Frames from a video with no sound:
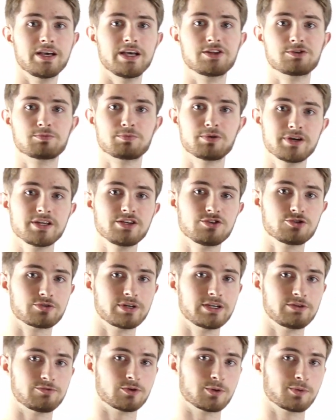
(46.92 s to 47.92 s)
it's pretty
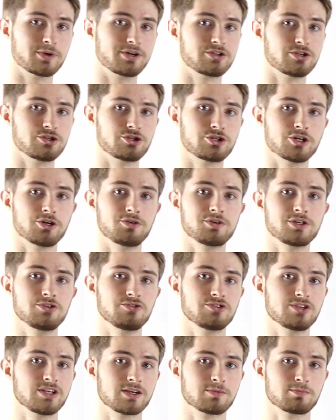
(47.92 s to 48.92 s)
straightforward to show
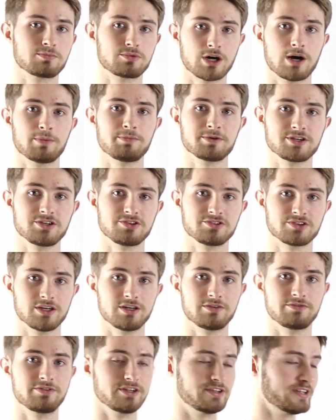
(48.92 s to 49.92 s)
using properties
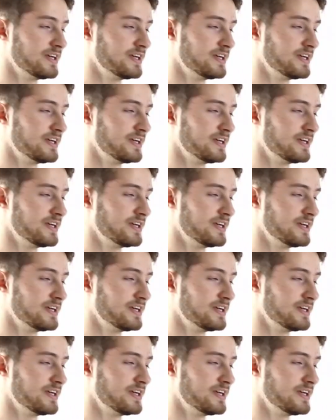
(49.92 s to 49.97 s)
of the